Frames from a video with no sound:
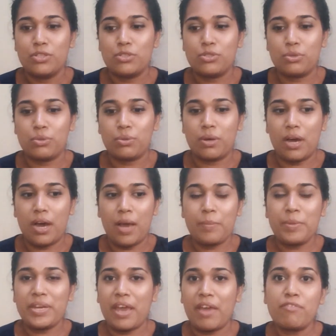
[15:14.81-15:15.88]
So
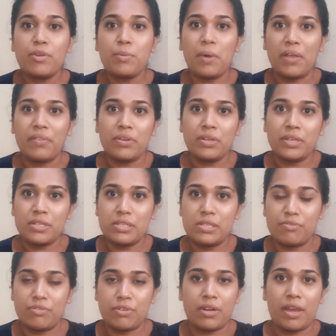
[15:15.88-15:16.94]
I mean, every mother is
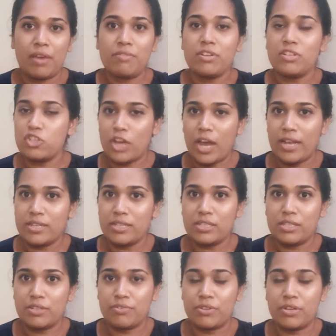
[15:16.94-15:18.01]
different, every child
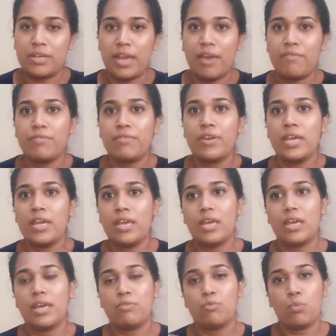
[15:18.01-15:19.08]
is different,
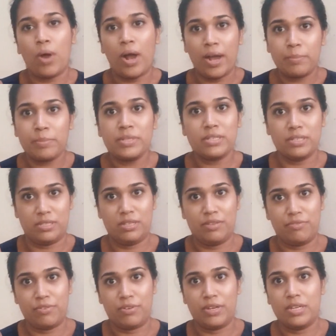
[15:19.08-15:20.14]
every environment is
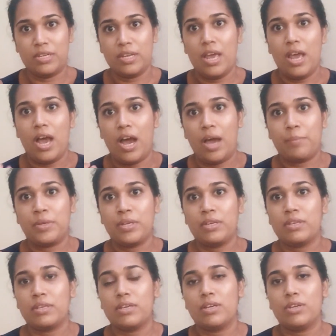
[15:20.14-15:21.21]
different. I
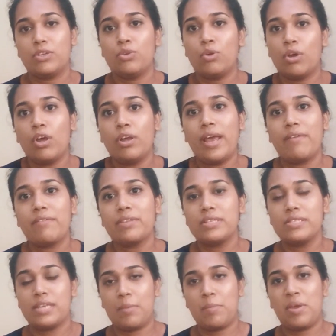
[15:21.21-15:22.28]
mean, you are not having
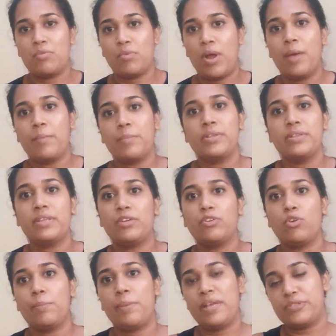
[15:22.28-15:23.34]
the same environment that
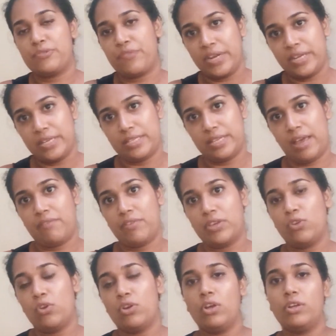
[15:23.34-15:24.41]
your best friend is having.
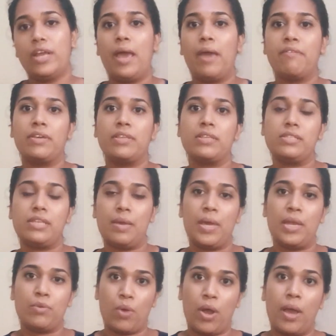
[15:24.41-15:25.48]
You're not having the same
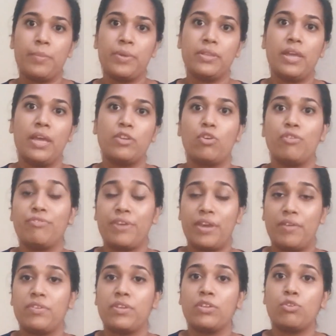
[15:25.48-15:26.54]
environment that your
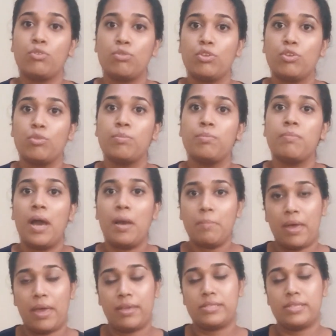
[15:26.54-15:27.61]
favorite YouTube
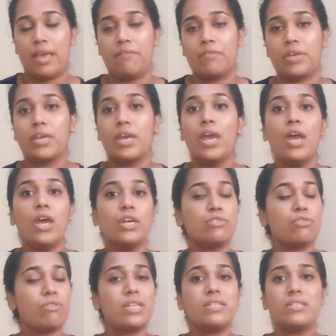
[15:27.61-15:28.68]
mom is having.
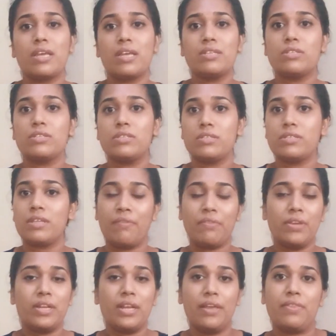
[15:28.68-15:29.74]
So it's
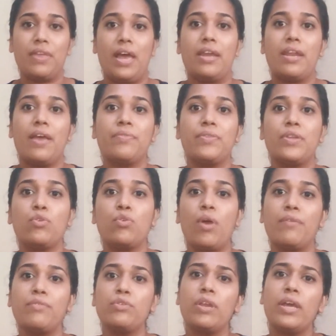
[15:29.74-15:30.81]
nothing like that. And then you
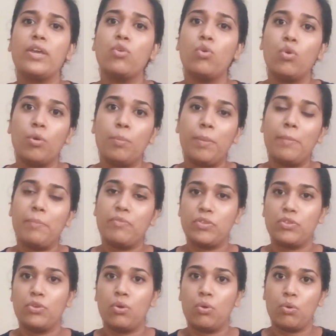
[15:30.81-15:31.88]
have to like cope up
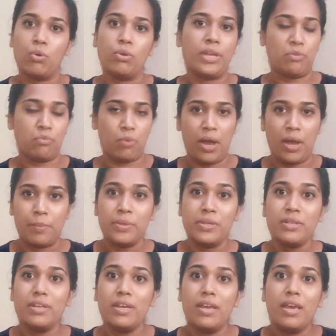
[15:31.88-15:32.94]
with your own
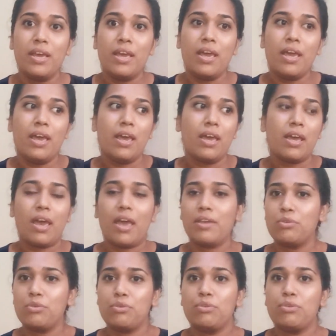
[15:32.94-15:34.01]
environment,
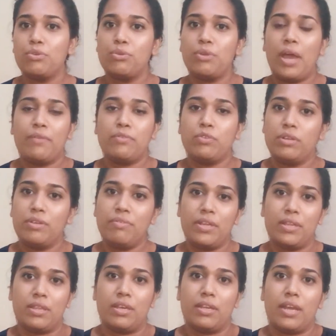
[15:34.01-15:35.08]
and you'll have to live
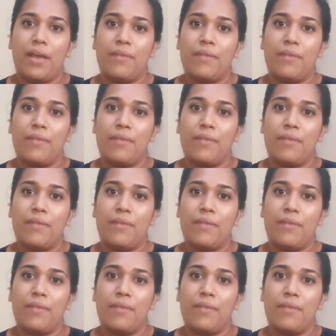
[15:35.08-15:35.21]
with it.